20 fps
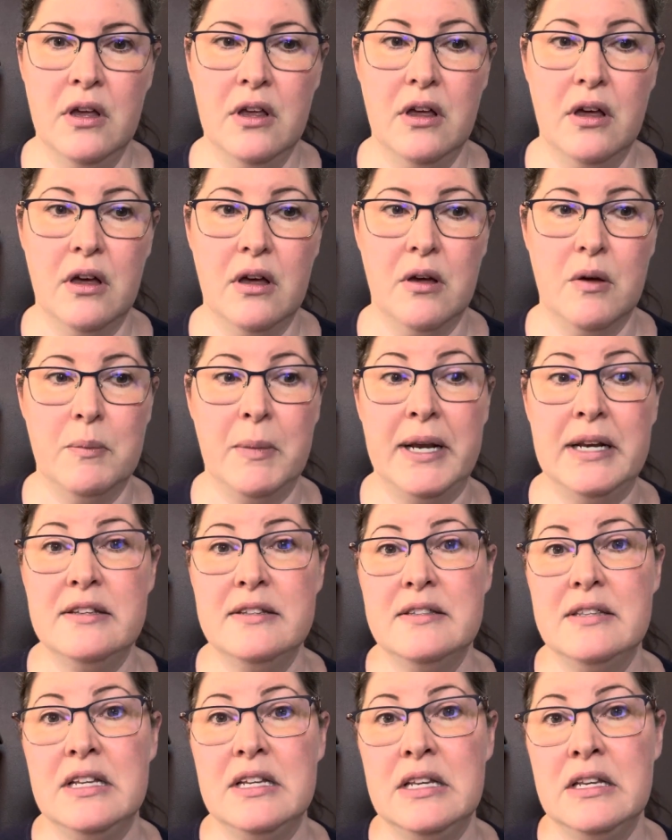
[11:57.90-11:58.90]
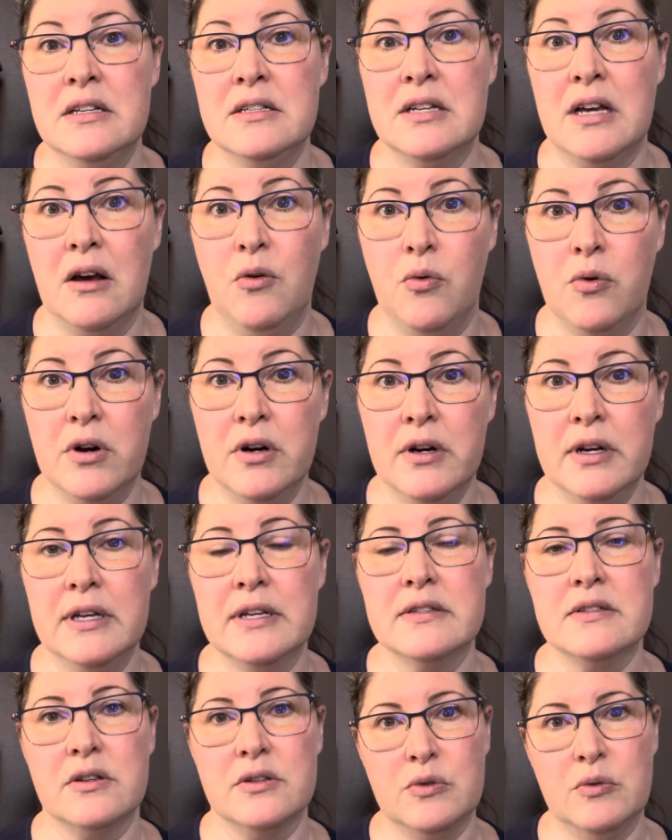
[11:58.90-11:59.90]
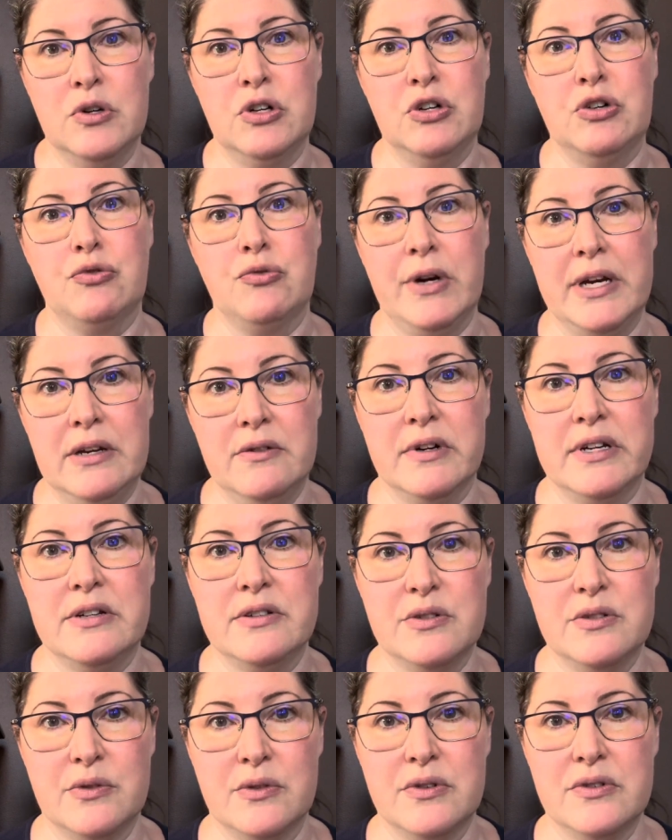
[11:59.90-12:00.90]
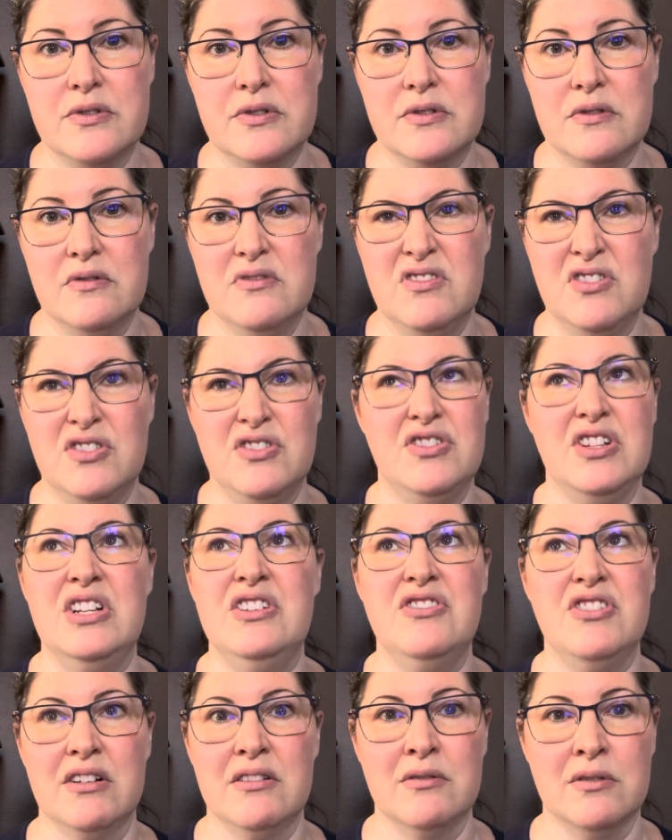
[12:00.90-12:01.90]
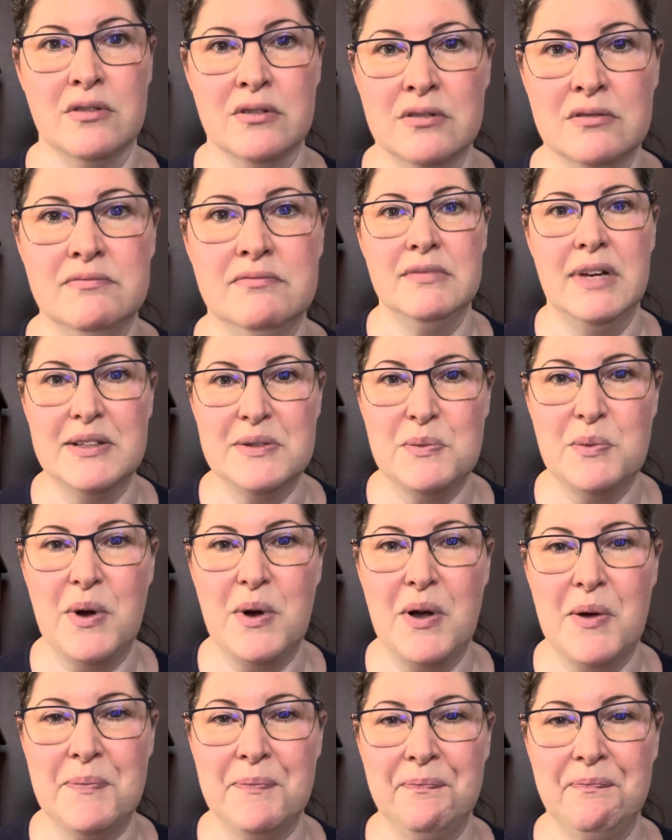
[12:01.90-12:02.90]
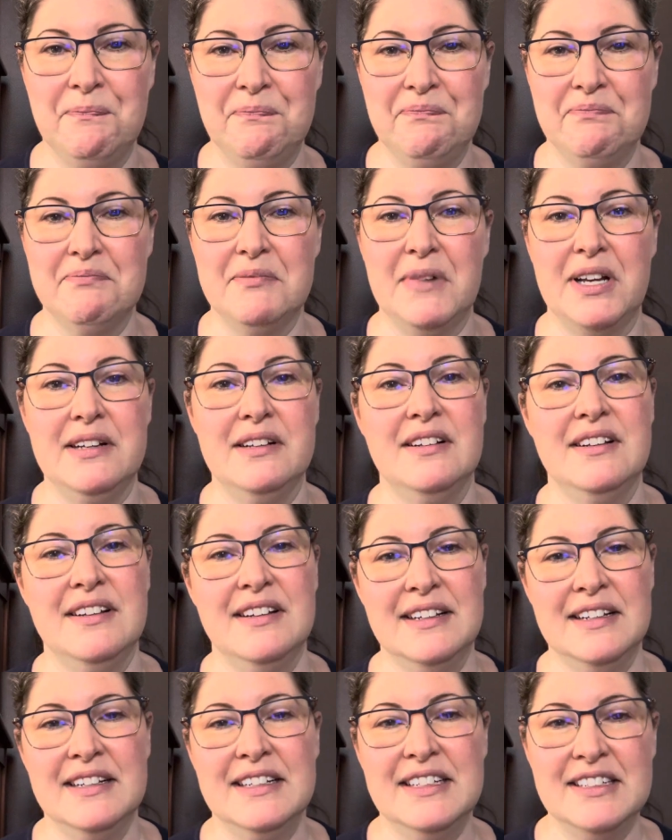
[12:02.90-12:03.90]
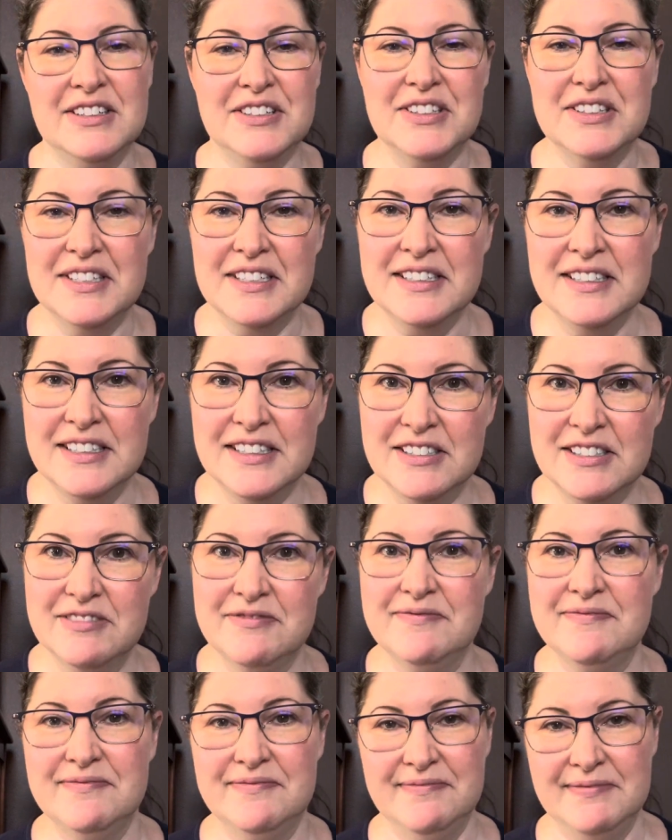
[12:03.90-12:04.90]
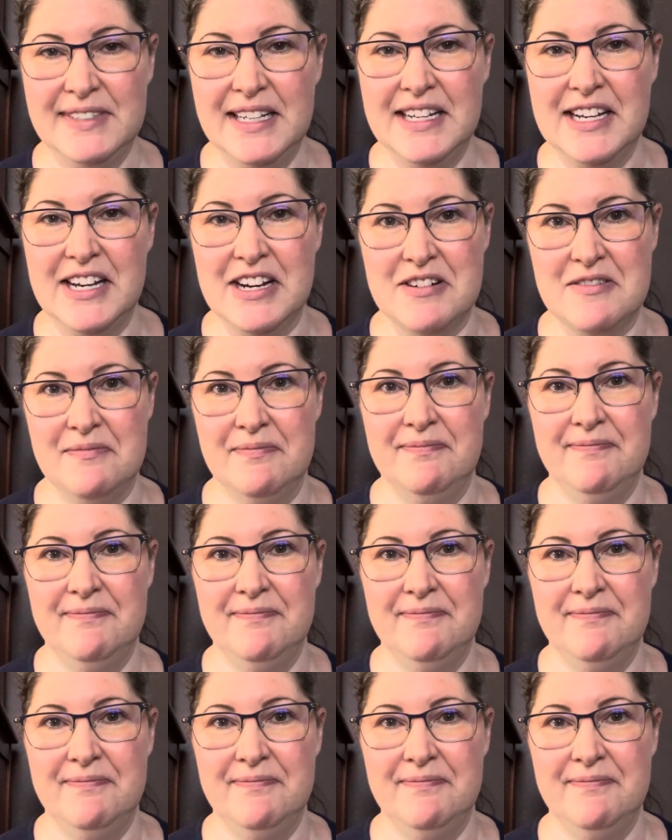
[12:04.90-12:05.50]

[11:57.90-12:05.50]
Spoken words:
Myasthenia.org is also a great resource just in general as well. But good luck. Take care.